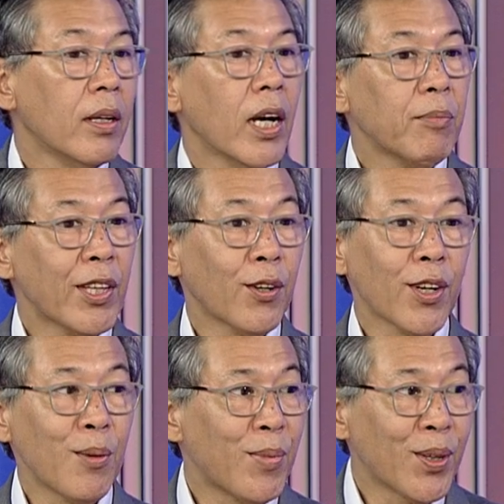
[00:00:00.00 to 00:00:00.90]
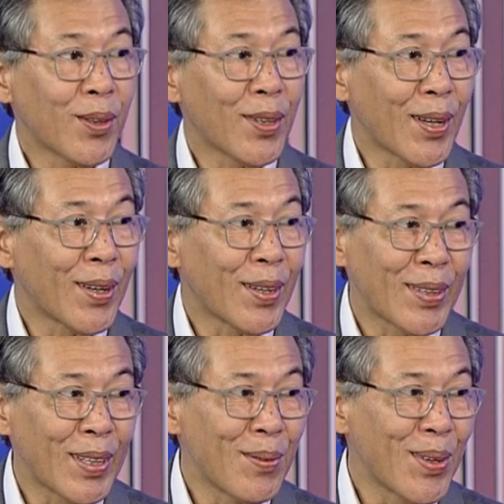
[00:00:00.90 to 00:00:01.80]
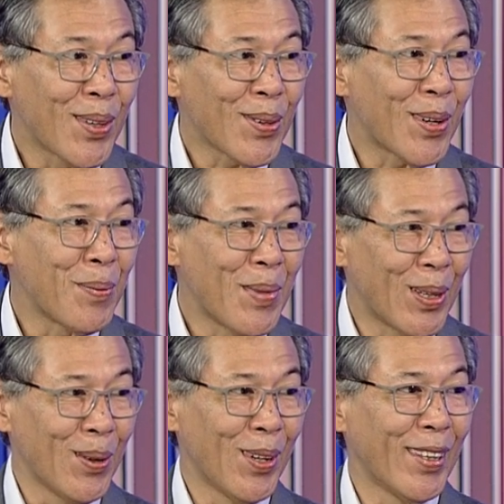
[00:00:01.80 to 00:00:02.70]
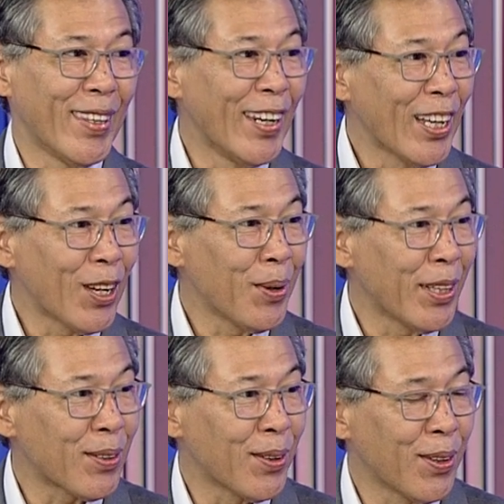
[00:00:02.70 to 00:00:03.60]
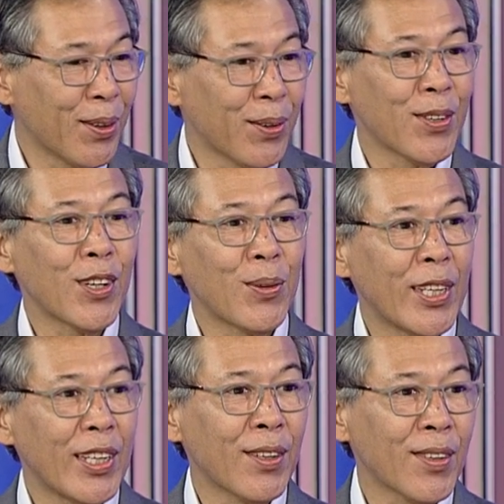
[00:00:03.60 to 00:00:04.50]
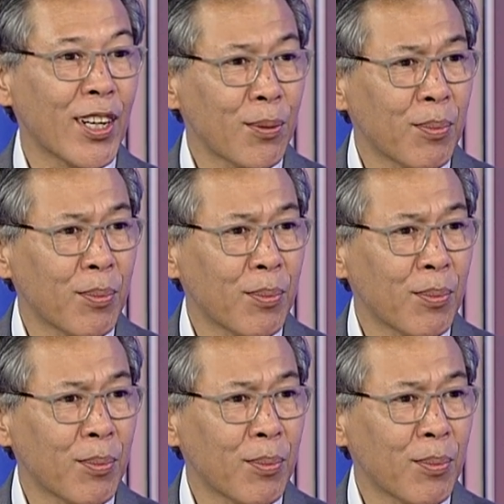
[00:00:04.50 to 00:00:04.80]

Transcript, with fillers: I'm not talking about uh, recidivists or habitual delinquents or those charged with heinous crimes,